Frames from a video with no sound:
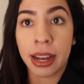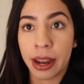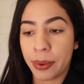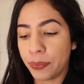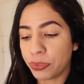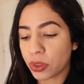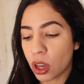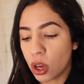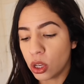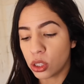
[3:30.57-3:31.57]
time.
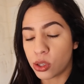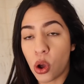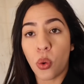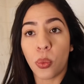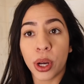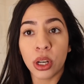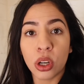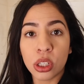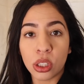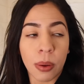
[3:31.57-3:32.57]
So we're gonna
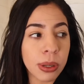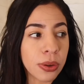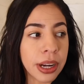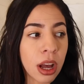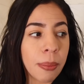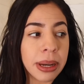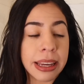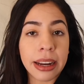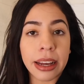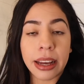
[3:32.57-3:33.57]
go to Starbucks right now. I'm gonna
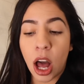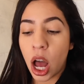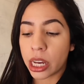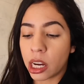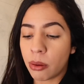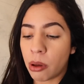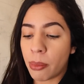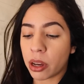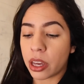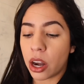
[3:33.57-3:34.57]
get a hot caramel
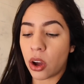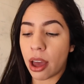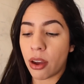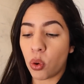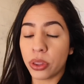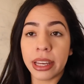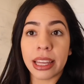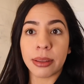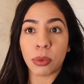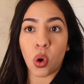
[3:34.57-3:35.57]
macchiato. I only
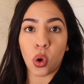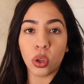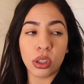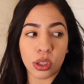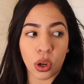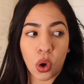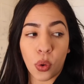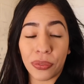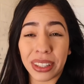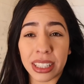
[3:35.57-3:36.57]
get them cold, so
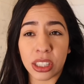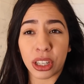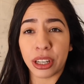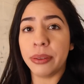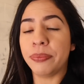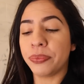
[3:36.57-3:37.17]
hopefully it's good.